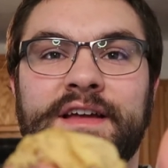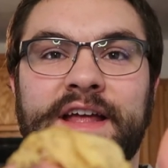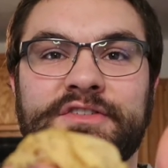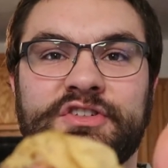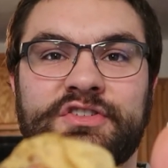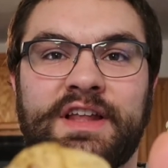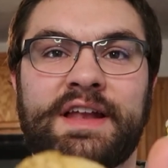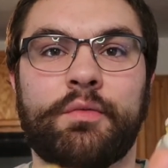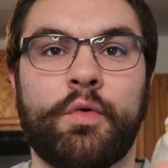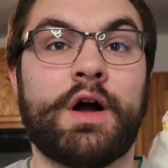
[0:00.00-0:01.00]
and just
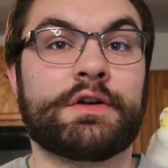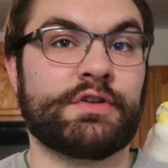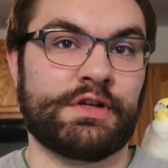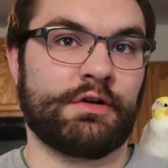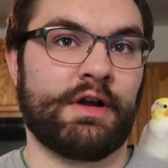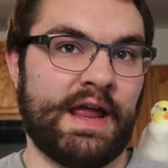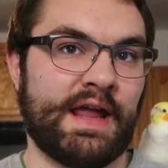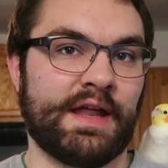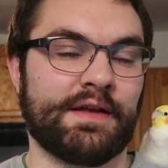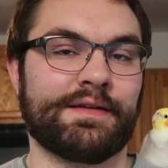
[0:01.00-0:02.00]
let it walk to your
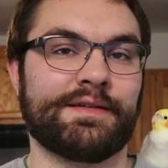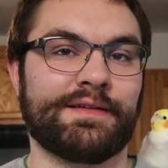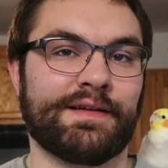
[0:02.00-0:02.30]
hand.